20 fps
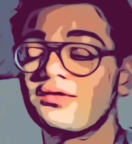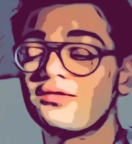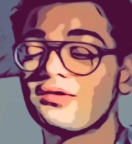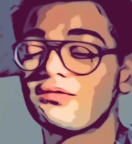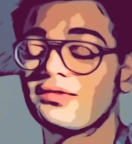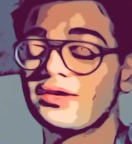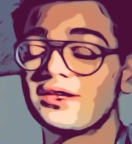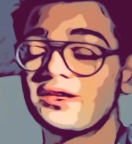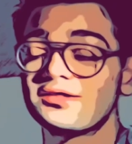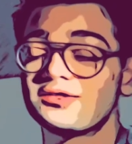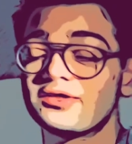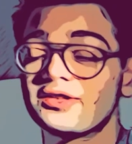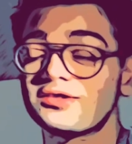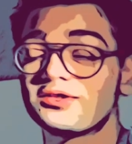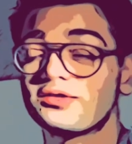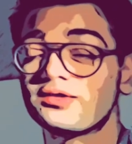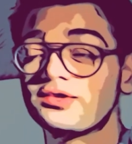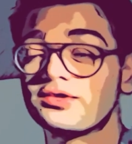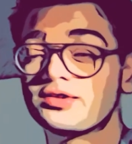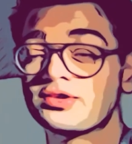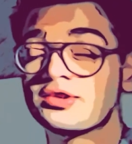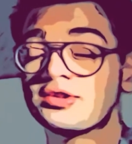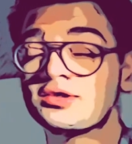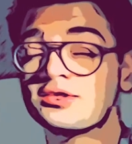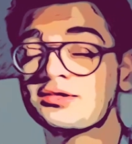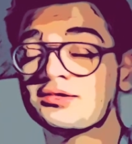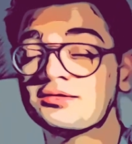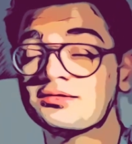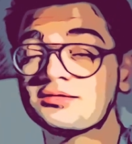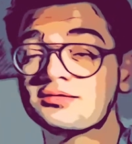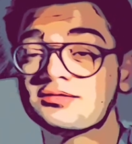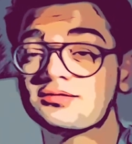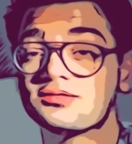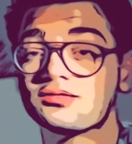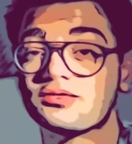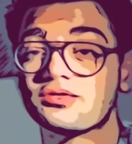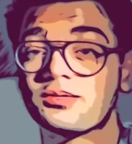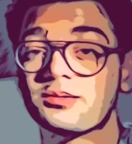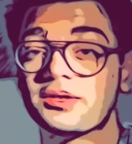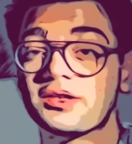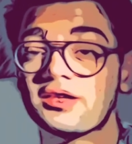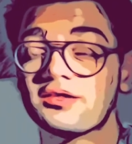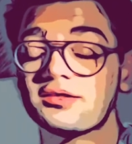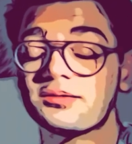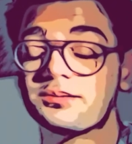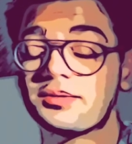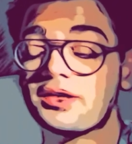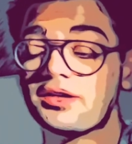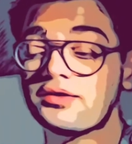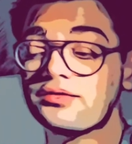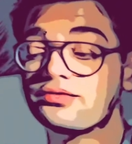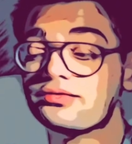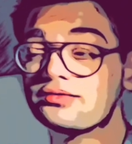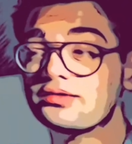when I try to return from another path,